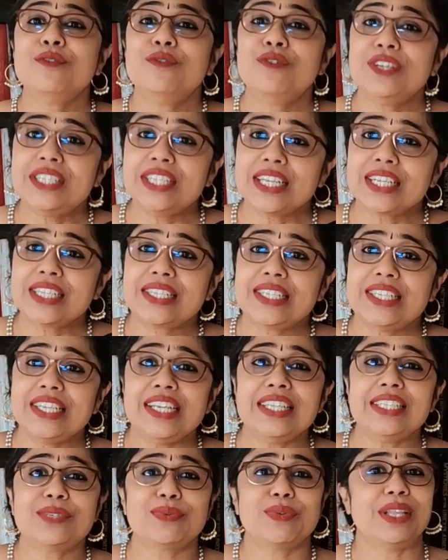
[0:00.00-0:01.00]
Physics
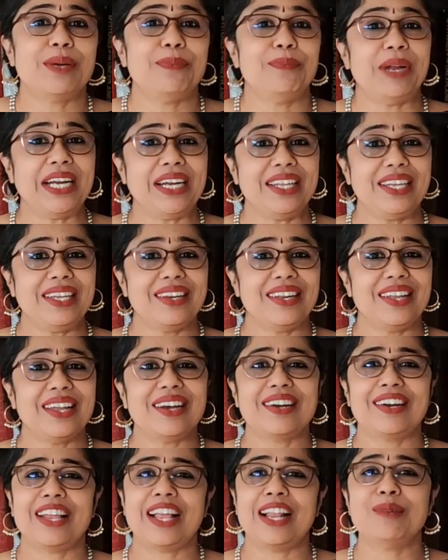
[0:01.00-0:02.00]
deals with the
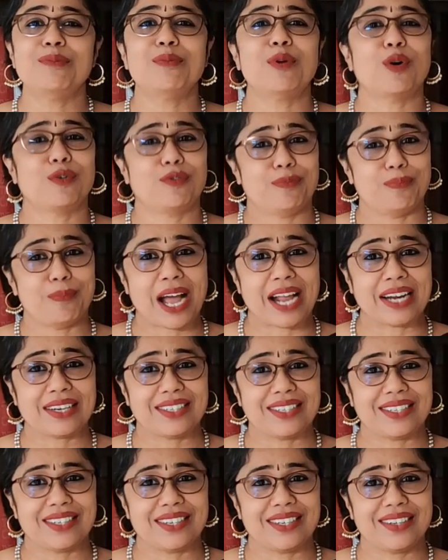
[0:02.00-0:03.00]
material realm of
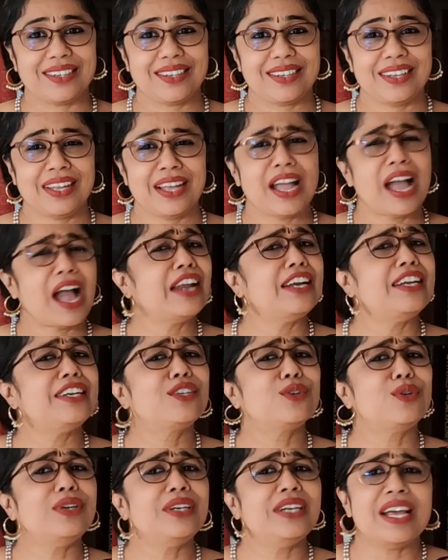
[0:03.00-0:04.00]
matter, and
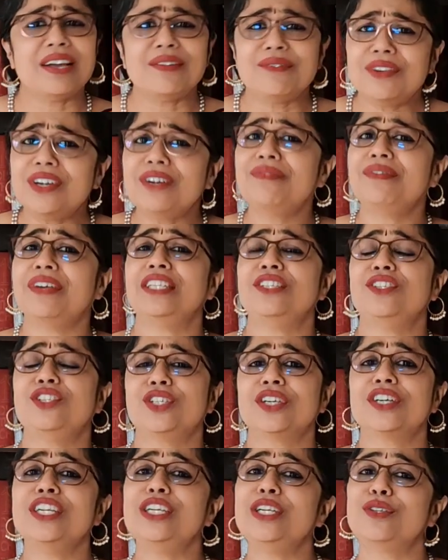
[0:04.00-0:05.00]
it could never
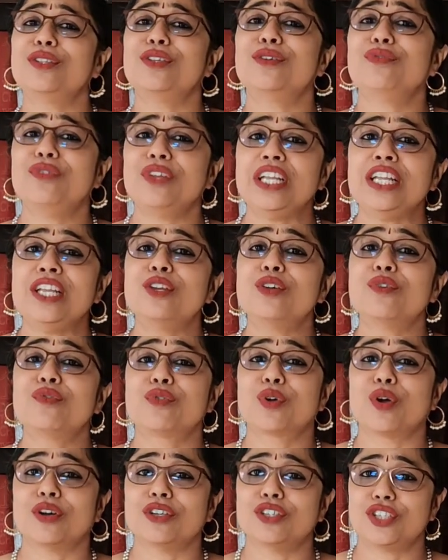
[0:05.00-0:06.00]
venture into the field
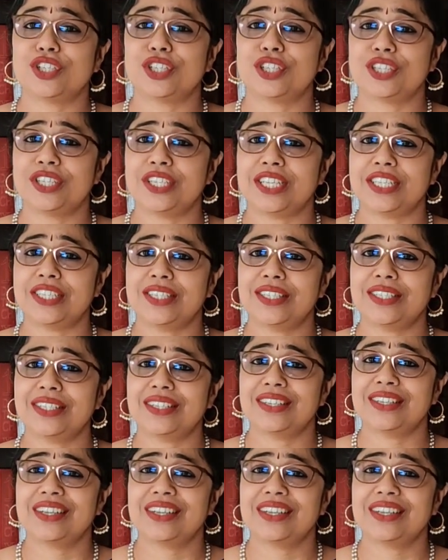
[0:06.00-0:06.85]
of consciousness,